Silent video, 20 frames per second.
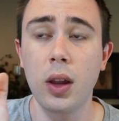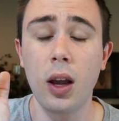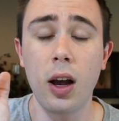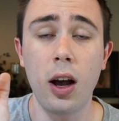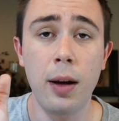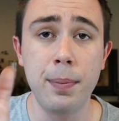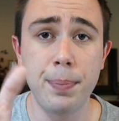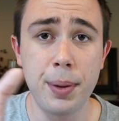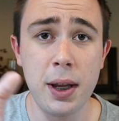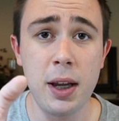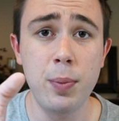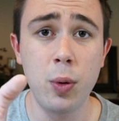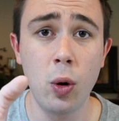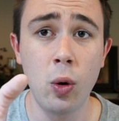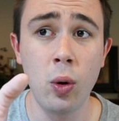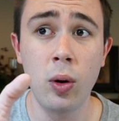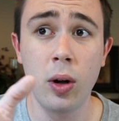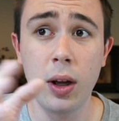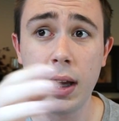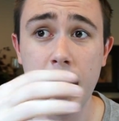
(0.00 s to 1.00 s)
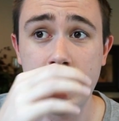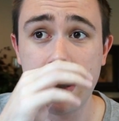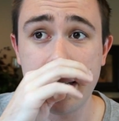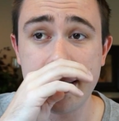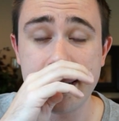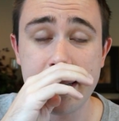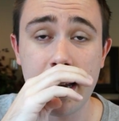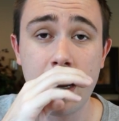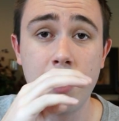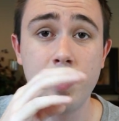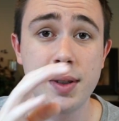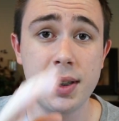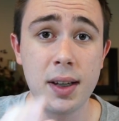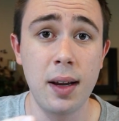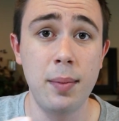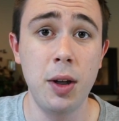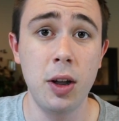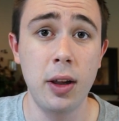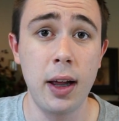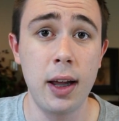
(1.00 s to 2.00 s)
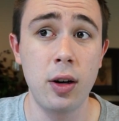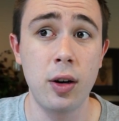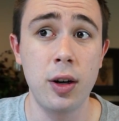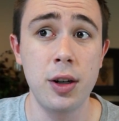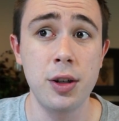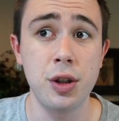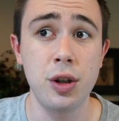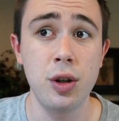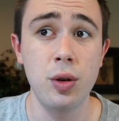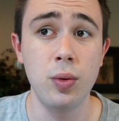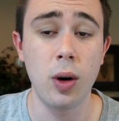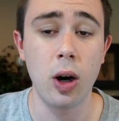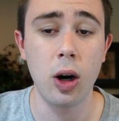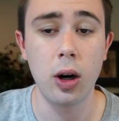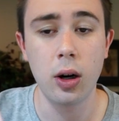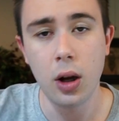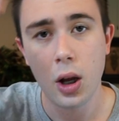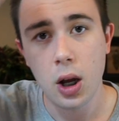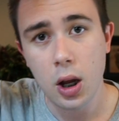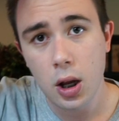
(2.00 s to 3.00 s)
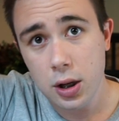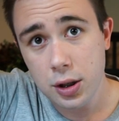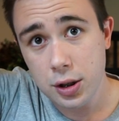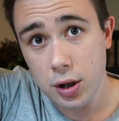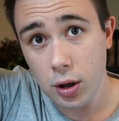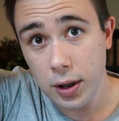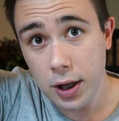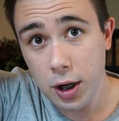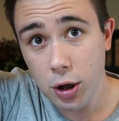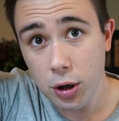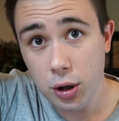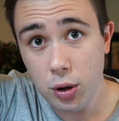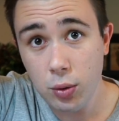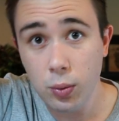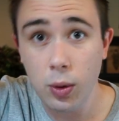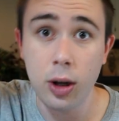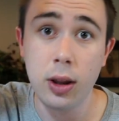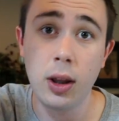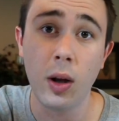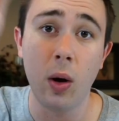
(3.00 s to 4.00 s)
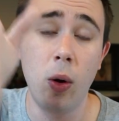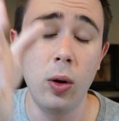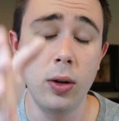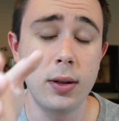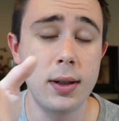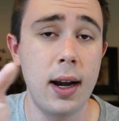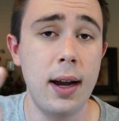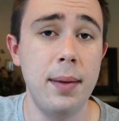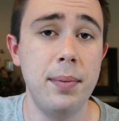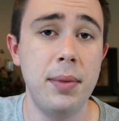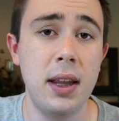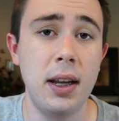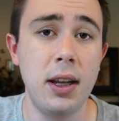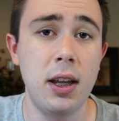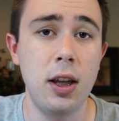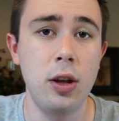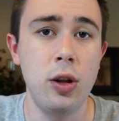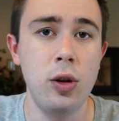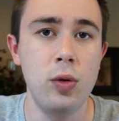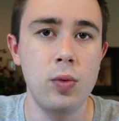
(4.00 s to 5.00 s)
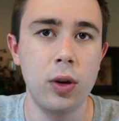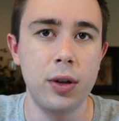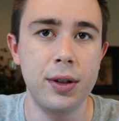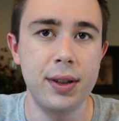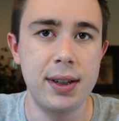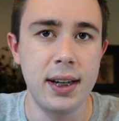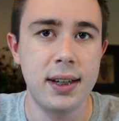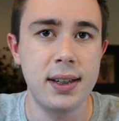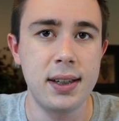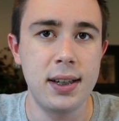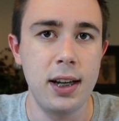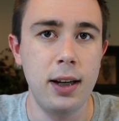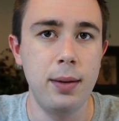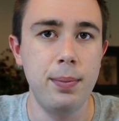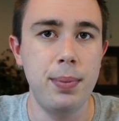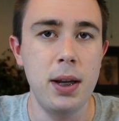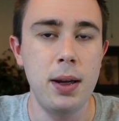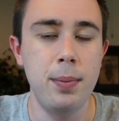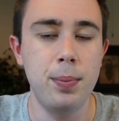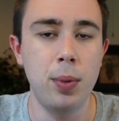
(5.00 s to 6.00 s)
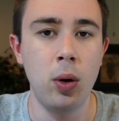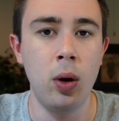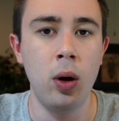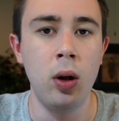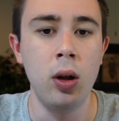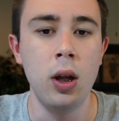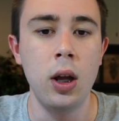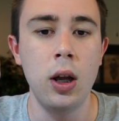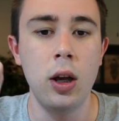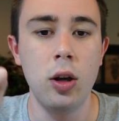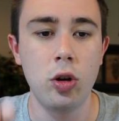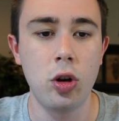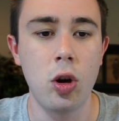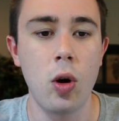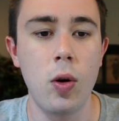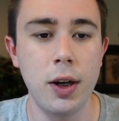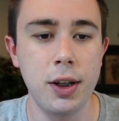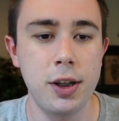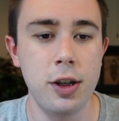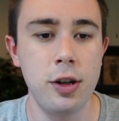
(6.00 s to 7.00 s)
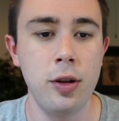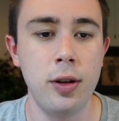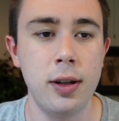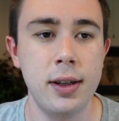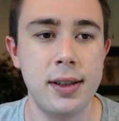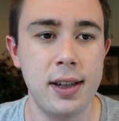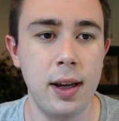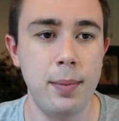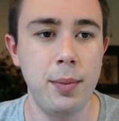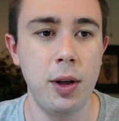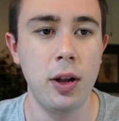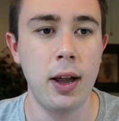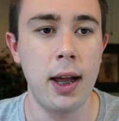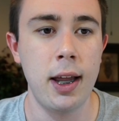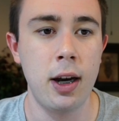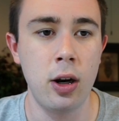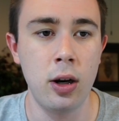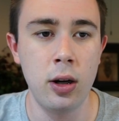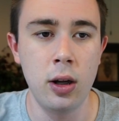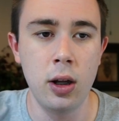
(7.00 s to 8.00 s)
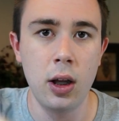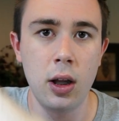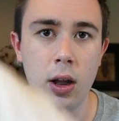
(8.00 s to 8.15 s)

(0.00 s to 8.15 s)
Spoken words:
of people in the same simulator as you are. So here you were the whole time thinking you were 16 people going to do the simulator.